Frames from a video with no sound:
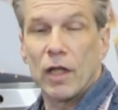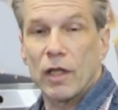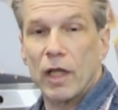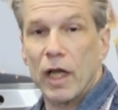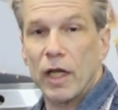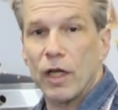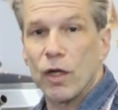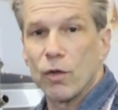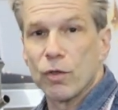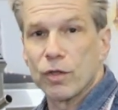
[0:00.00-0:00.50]

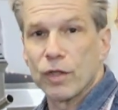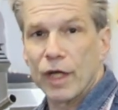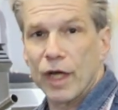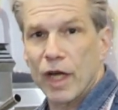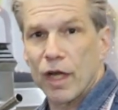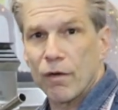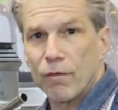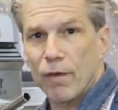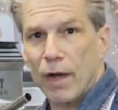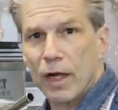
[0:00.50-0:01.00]
that, using
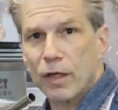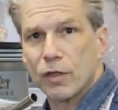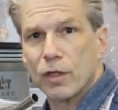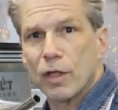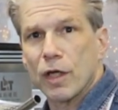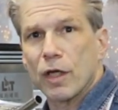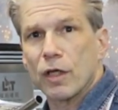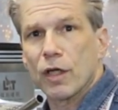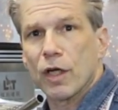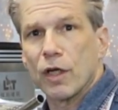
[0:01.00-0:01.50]

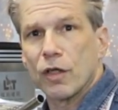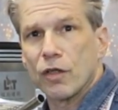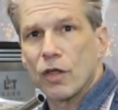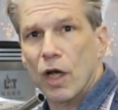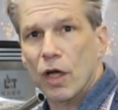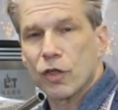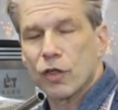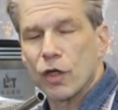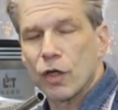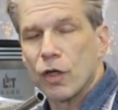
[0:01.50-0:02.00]
convection and
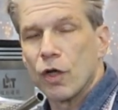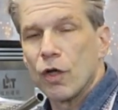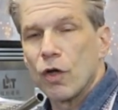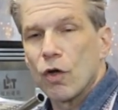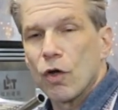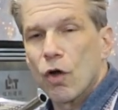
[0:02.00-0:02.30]
conduction,